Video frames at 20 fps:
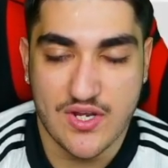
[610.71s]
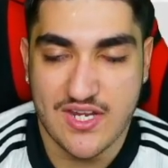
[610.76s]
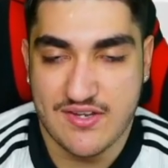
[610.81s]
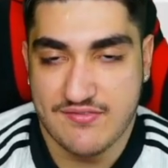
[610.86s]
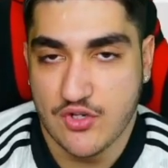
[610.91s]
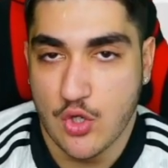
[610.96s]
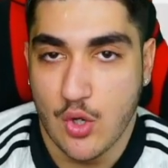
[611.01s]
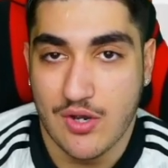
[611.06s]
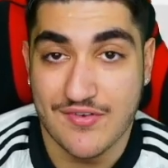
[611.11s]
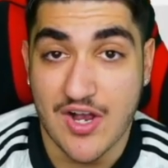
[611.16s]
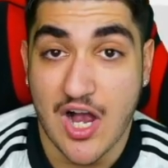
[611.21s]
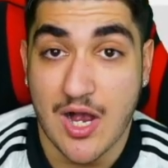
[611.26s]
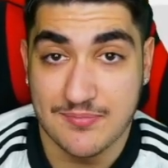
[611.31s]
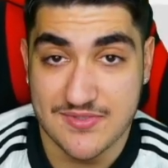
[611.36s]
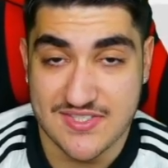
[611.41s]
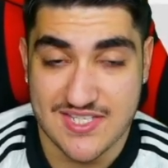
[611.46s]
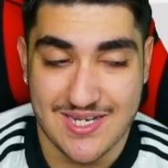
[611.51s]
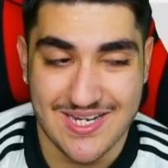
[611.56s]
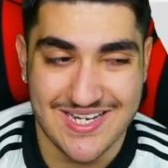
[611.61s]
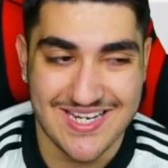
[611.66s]
Even though I've
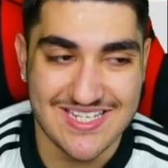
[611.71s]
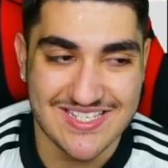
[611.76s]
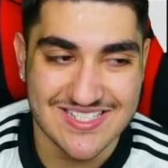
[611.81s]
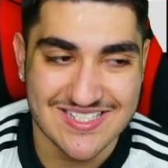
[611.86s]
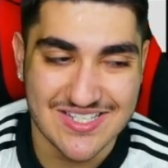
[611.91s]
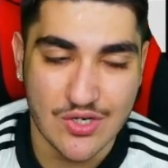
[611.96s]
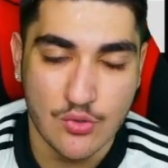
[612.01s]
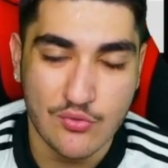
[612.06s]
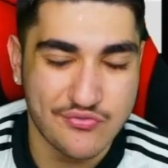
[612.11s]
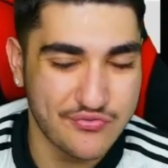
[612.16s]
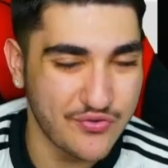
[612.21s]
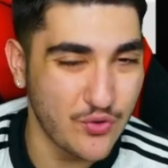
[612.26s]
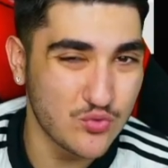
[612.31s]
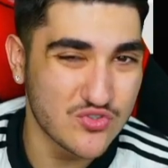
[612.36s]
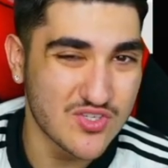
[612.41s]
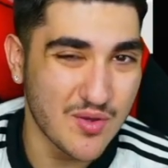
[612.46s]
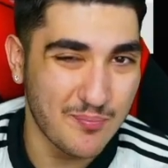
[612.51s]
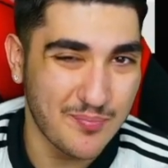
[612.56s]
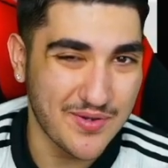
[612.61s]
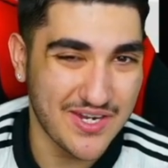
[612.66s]
upped it, he still
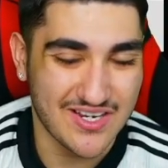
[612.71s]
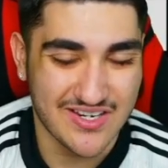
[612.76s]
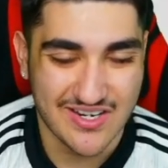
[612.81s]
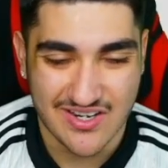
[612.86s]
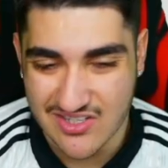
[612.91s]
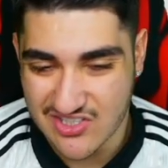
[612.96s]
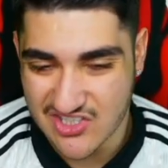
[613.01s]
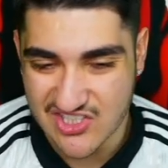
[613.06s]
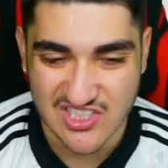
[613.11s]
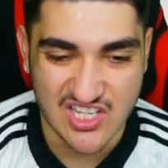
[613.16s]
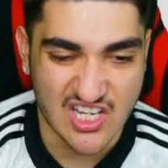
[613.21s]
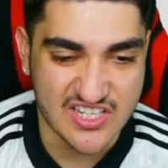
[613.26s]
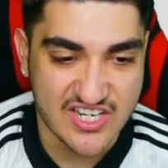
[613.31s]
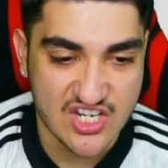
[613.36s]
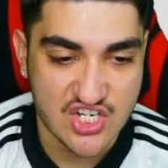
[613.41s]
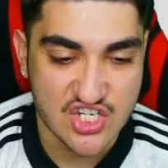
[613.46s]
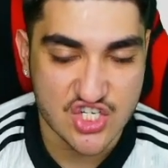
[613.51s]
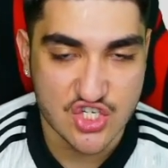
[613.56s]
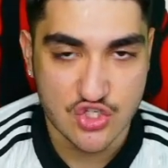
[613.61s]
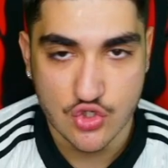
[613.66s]
feels a bit
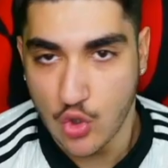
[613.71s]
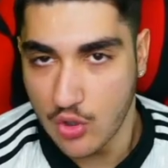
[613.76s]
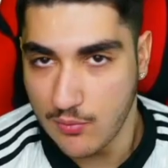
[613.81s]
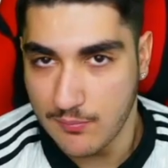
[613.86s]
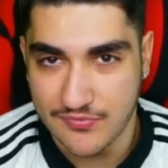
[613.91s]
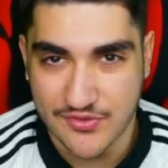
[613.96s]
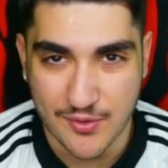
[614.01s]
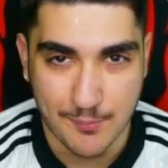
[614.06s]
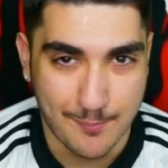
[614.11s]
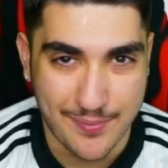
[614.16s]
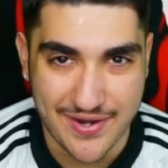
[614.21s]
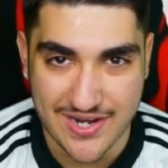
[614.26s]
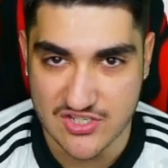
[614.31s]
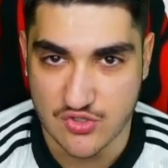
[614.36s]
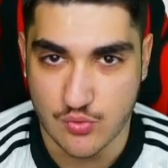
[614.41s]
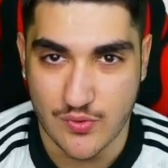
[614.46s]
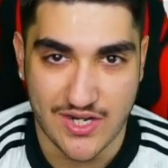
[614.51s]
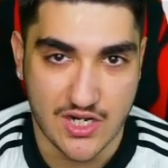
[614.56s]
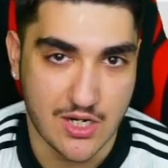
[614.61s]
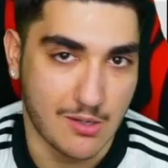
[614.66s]
sluggish. Not the
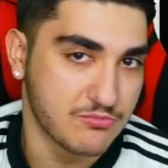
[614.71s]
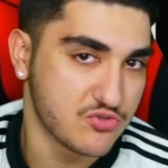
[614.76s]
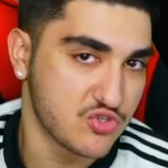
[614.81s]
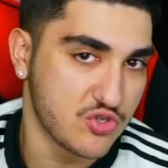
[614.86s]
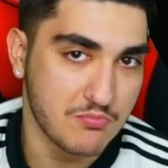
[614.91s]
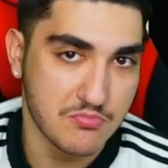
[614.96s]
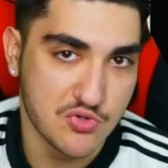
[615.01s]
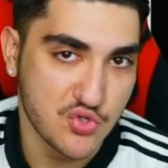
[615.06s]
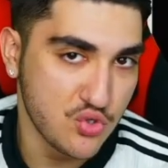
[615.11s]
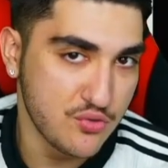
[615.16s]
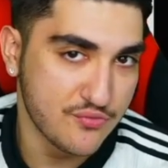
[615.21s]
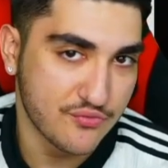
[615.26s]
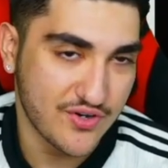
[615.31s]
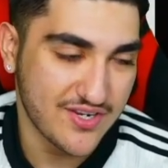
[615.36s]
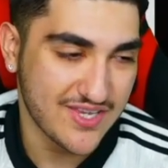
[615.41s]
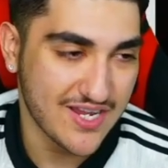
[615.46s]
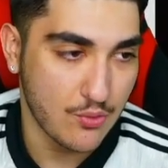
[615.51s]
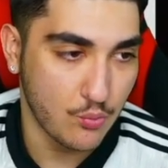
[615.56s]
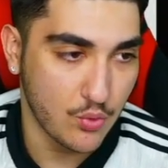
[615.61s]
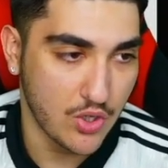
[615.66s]
best when it comes to manoeuvring
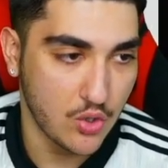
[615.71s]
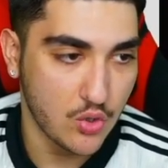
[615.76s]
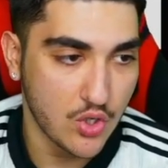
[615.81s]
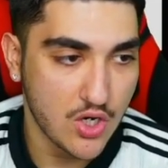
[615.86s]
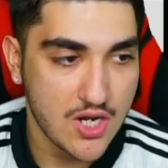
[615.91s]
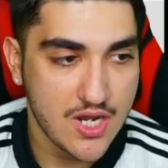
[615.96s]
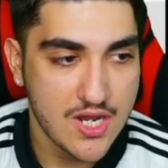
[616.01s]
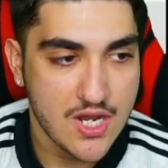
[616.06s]
that well.